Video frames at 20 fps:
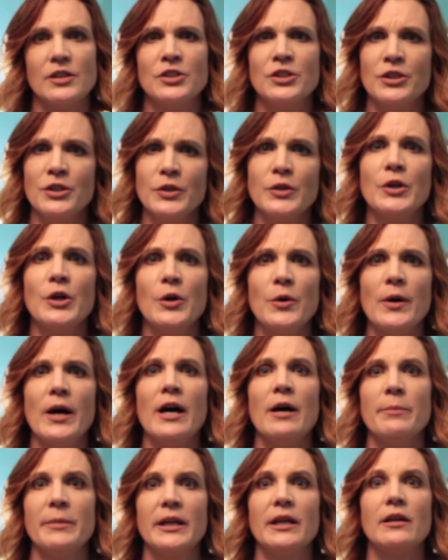Do you know
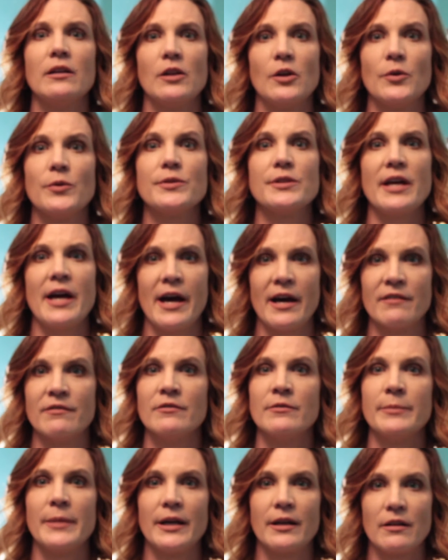how many clothes I have
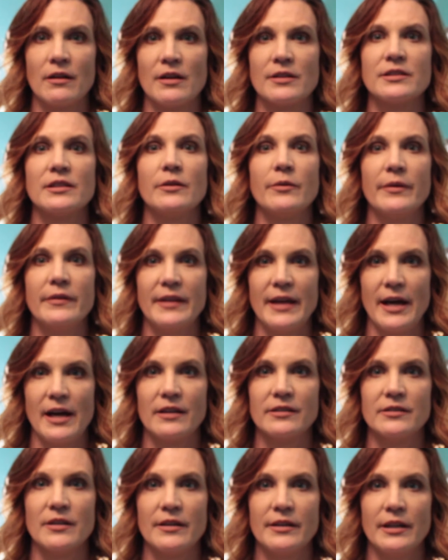in my closet with
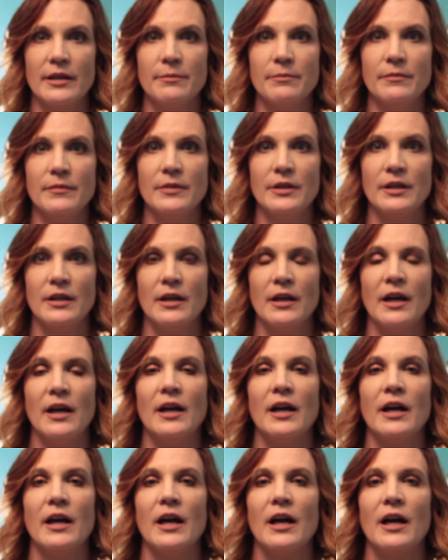tags on
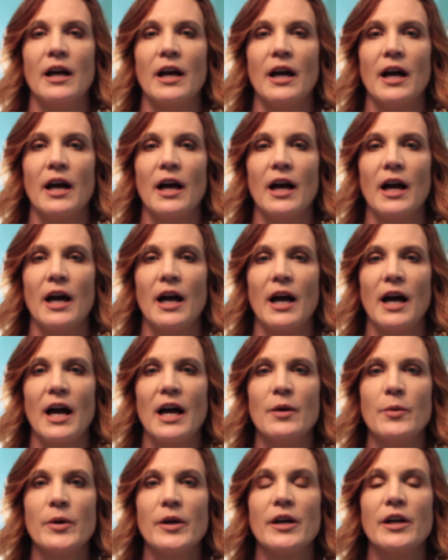them?
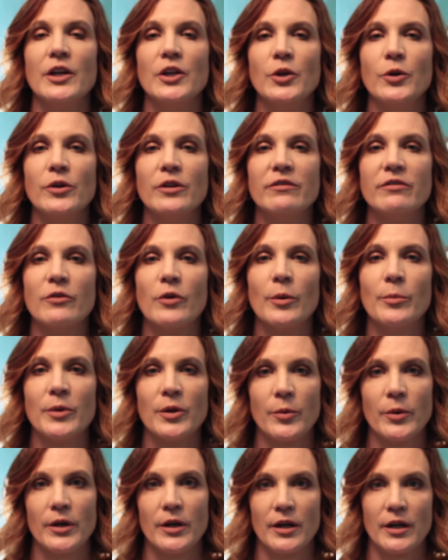I wear a uniform
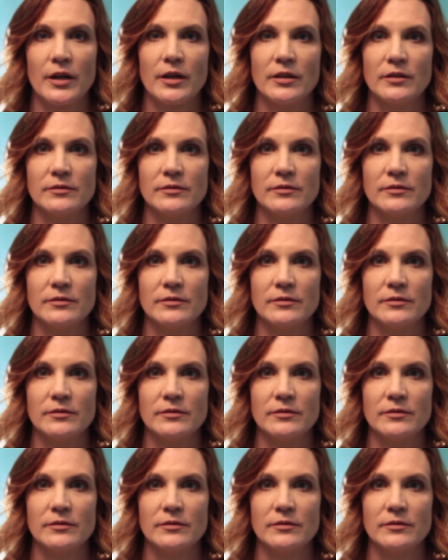to work.